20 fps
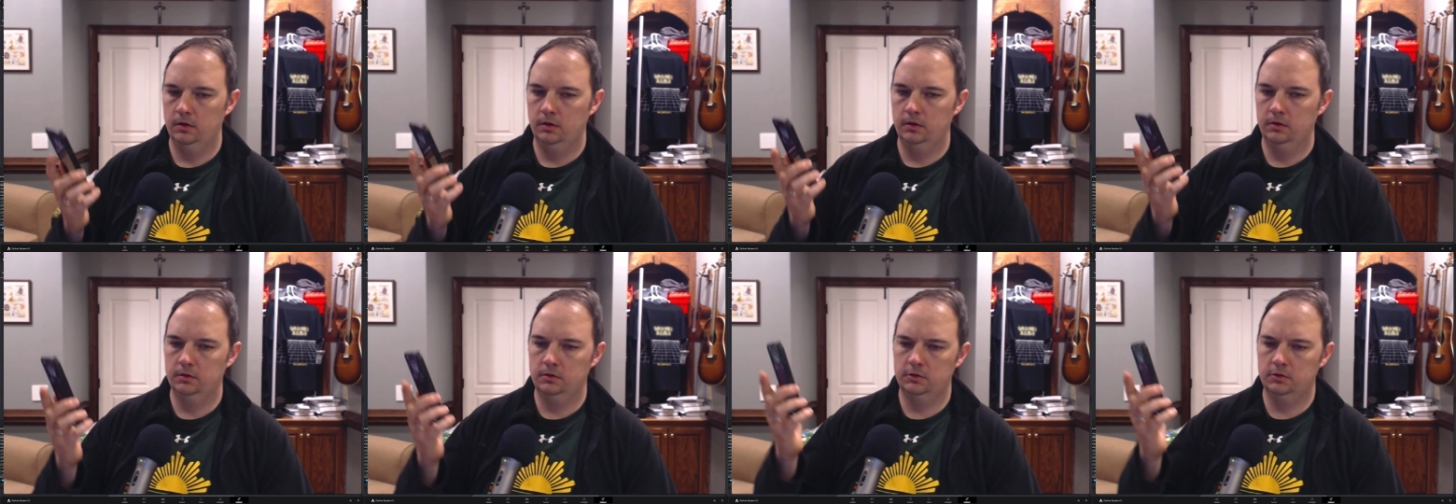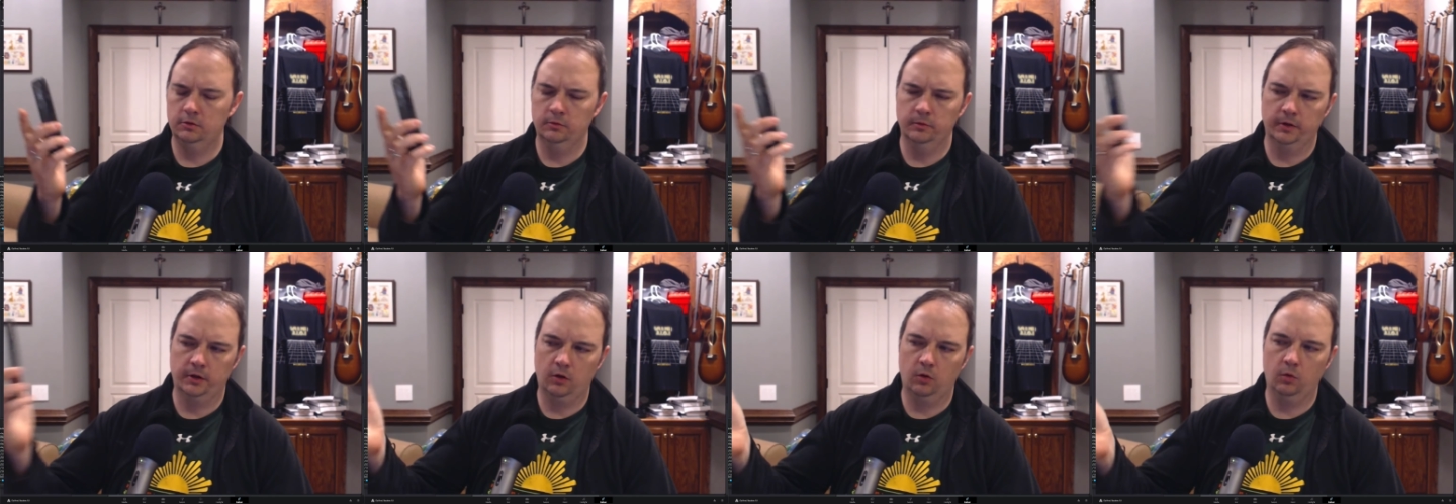to
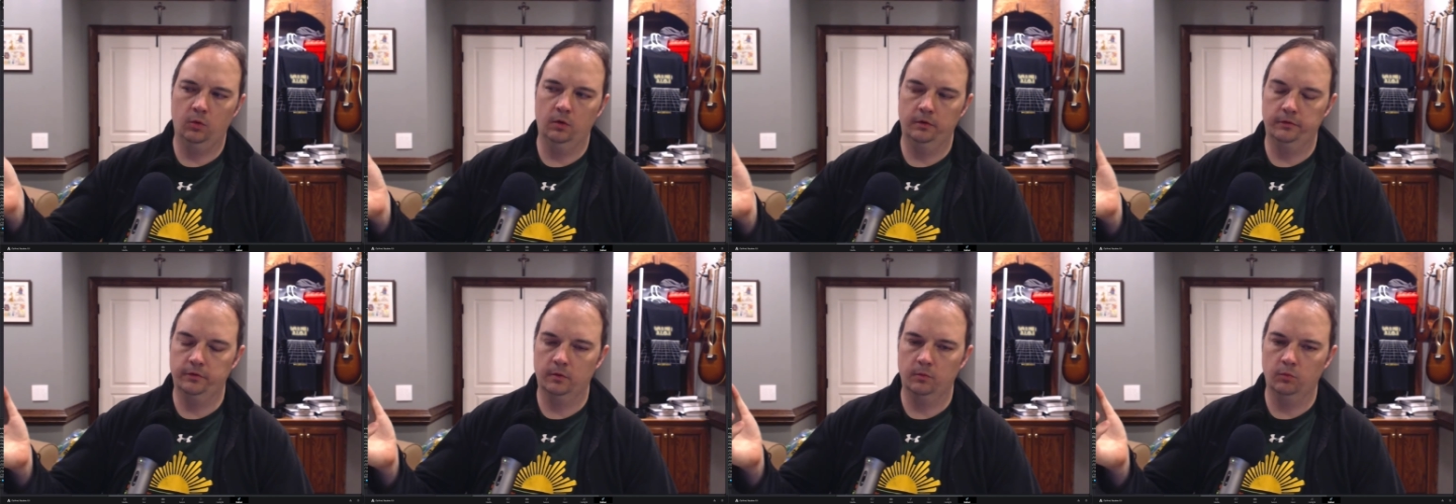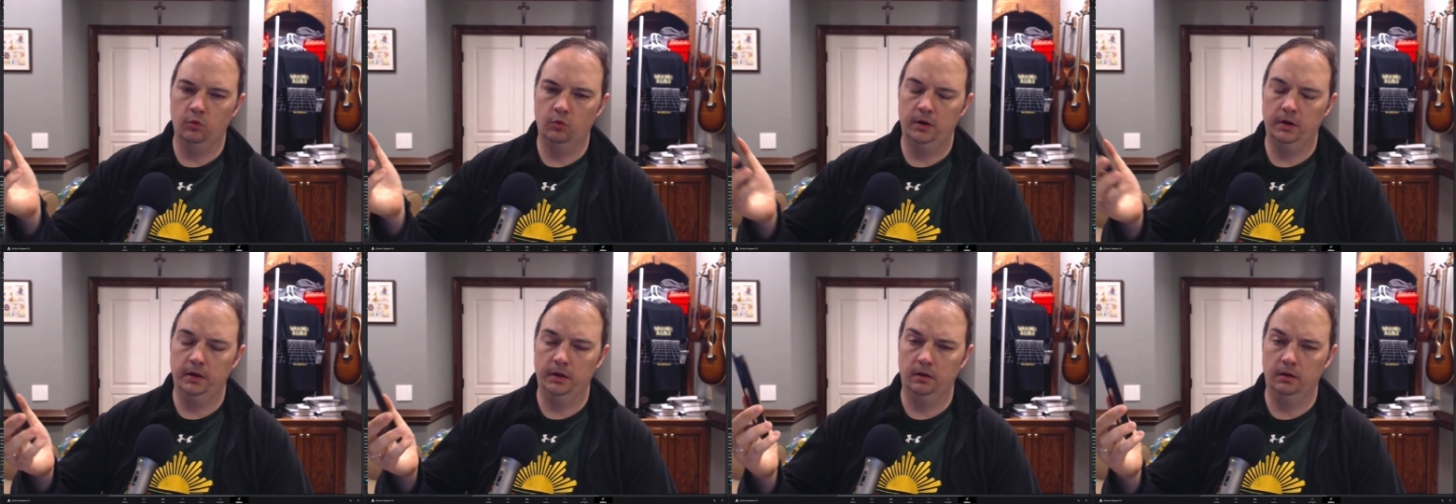record from one
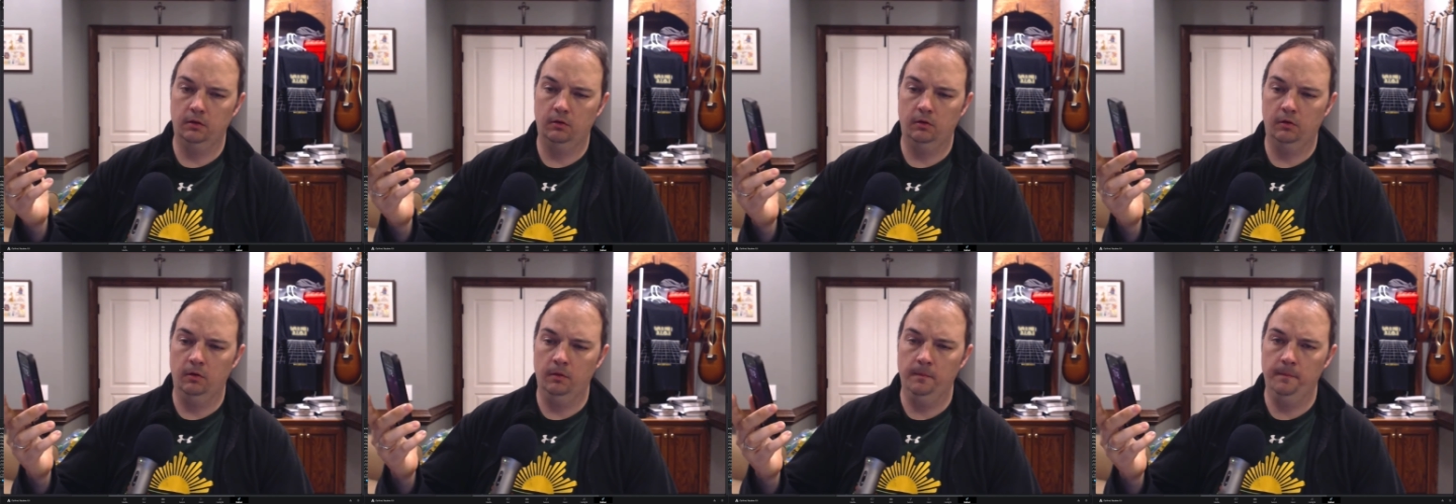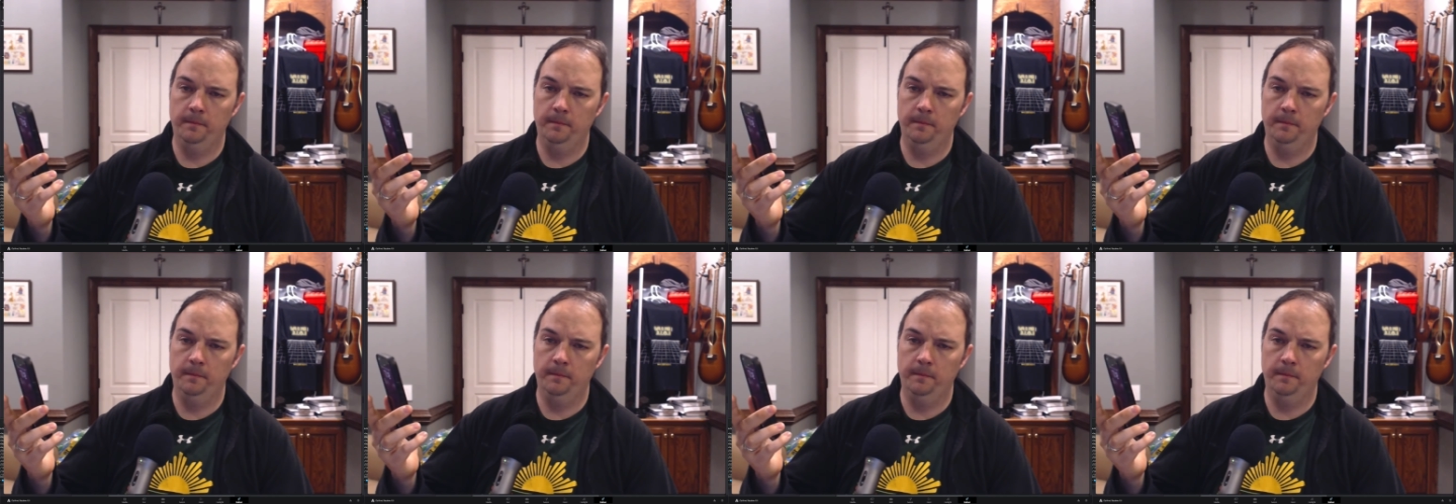angle,